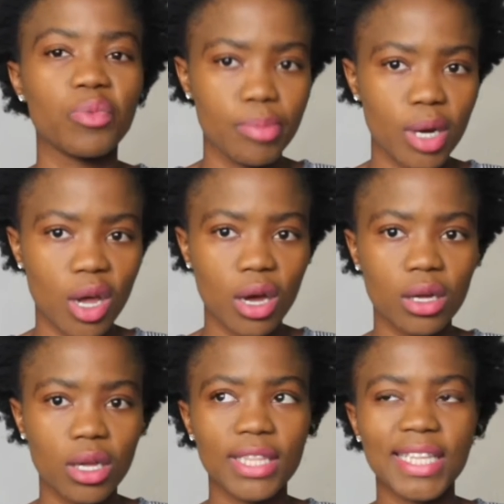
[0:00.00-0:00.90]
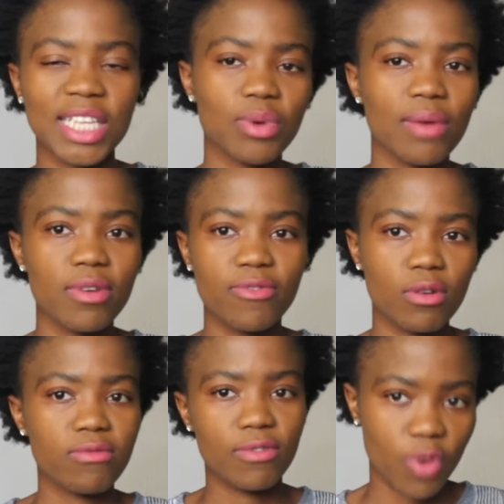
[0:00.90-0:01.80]
we belong that's why we
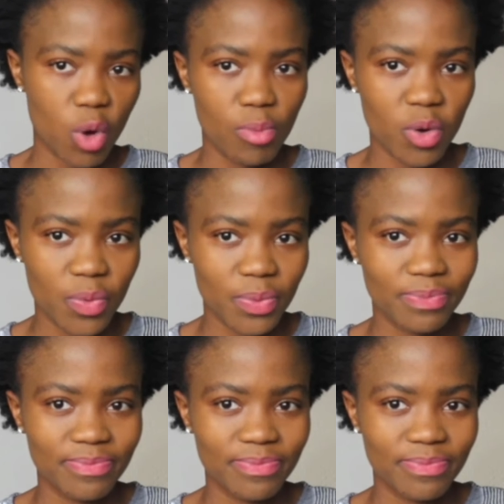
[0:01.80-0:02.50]
fall for FOMO